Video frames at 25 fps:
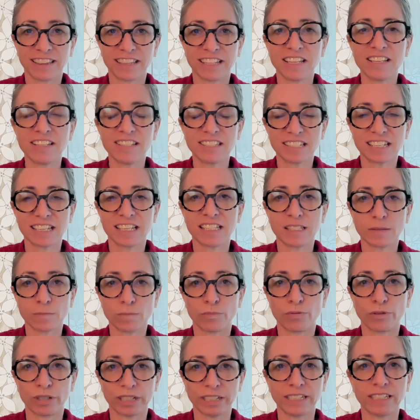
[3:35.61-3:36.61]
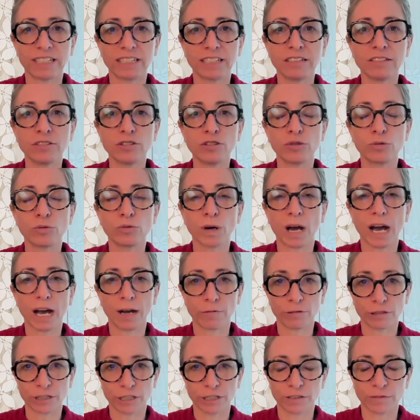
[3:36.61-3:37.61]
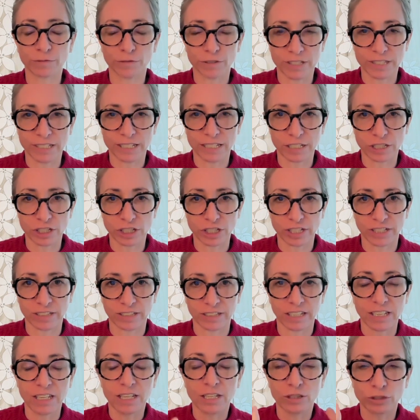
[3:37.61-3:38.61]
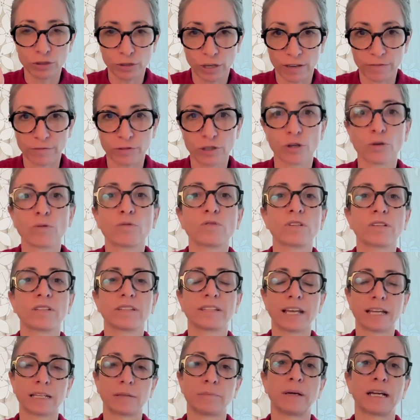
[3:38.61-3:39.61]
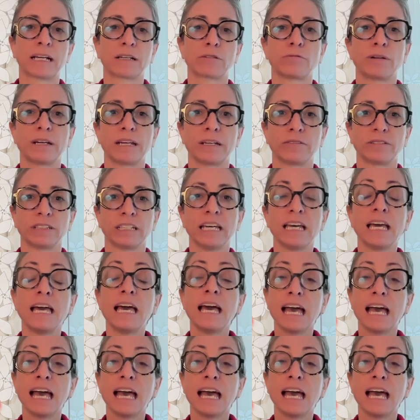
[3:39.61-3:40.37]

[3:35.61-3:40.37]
this is bringing to our conversation to have chosen that background?